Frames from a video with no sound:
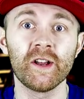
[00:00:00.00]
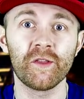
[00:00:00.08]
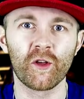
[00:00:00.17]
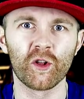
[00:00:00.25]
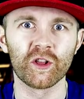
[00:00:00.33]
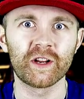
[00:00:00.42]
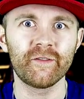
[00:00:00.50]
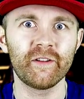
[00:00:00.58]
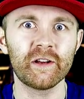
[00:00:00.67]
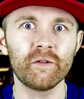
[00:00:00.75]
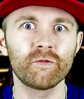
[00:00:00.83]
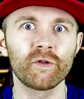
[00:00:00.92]
The
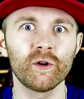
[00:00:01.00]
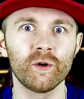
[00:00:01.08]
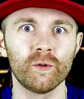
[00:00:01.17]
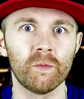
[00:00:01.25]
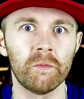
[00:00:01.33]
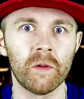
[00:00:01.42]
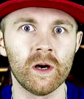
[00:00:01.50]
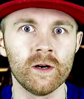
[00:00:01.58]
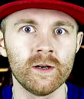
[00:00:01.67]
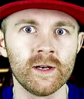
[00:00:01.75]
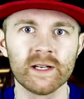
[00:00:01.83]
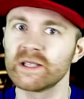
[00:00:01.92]
Living Room.
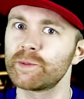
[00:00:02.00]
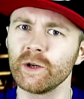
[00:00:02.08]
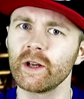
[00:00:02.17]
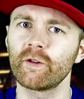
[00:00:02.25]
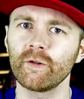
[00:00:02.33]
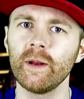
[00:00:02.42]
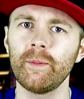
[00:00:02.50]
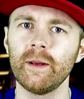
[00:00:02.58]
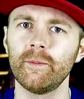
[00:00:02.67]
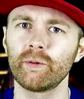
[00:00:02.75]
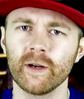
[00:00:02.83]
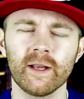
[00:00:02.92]
It's pretty
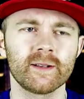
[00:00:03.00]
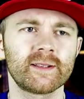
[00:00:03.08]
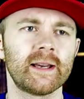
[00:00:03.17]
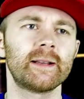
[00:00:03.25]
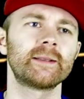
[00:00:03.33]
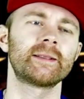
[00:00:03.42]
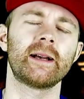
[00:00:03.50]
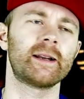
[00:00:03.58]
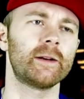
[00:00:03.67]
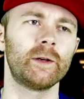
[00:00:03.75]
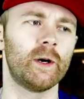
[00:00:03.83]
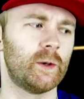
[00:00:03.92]
creepy, pretty intense. I
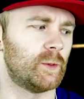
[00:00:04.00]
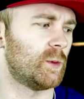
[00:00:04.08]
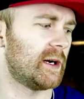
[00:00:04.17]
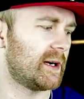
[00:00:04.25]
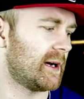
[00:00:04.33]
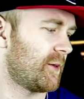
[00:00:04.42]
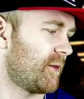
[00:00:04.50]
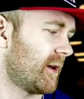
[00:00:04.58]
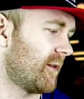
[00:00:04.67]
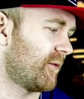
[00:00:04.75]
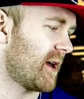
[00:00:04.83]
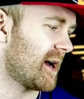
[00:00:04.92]
don't know what I
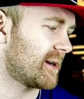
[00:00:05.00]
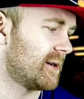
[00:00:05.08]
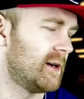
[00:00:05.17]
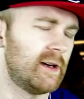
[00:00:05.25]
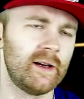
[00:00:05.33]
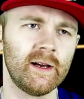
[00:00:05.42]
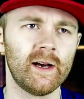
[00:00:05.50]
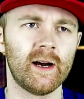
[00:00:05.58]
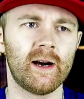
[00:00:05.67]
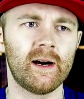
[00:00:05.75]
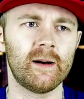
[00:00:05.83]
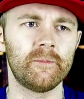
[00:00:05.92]
think of that.
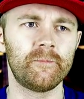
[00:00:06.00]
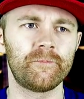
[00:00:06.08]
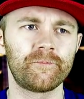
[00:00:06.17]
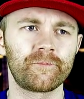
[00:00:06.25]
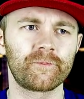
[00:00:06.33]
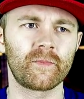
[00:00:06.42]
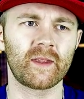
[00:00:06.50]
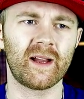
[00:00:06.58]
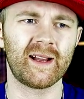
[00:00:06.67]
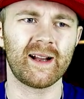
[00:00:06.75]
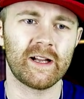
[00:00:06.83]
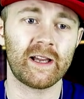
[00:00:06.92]
Um,
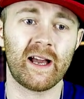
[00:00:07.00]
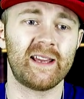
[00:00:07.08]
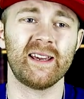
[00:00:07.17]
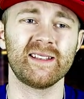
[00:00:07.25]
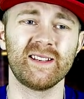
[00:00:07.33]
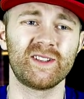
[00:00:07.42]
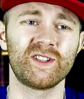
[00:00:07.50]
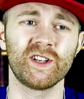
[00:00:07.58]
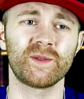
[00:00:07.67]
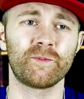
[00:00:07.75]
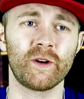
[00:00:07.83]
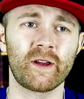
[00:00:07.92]
I, I, I guess it's
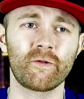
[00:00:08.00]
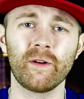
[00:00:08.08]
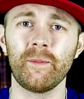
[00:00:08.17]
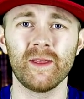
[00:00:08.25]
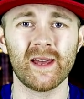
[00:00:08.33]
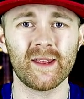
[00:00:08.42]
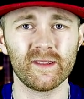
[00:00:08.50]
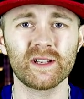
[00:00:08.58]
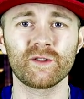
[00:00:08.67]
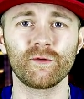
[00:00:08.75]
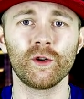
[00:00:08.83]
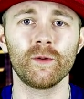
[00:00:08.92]
just pretty creepy that
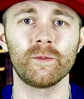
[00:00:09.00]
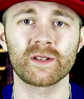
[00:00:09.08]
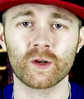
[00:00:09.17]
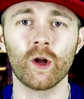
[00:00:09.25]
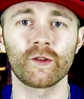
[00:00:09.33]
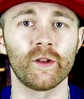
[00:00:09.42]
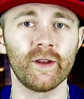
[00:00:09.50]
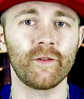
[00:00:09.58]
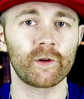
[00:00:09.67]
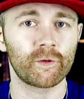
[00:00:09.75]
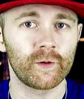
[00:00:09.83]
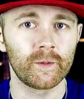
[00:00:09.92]
this room is called The
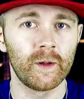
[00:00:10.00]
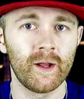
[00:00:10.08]
Living Room.